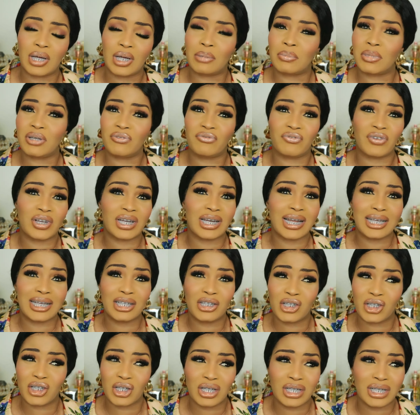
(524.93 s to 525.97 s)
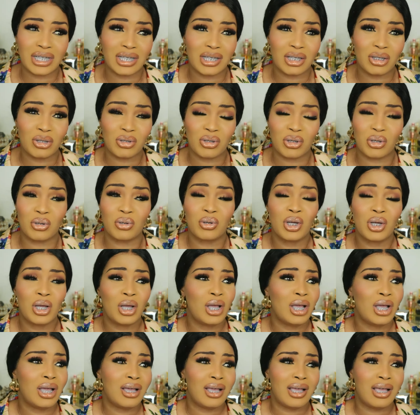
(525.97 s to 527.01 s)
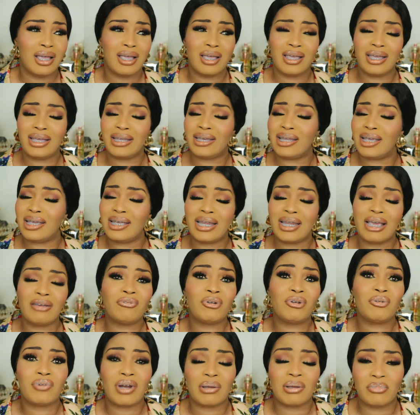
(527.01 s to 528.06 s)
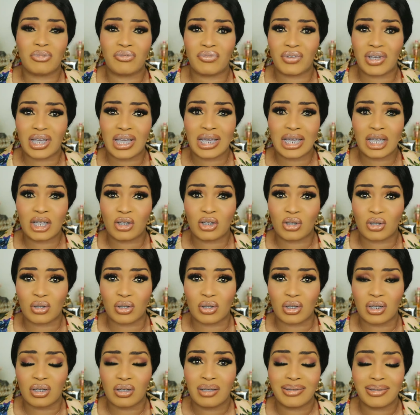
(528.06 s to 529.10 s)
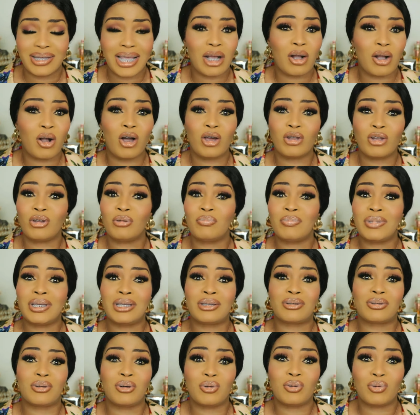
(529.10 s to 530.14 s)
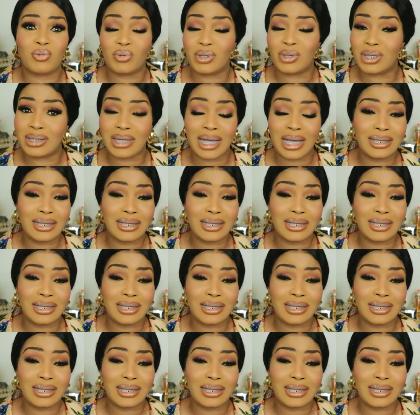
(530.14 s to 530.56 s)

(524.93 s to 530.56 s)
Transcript: I mean, financially, you know, in, in every ramification, the economy is not good.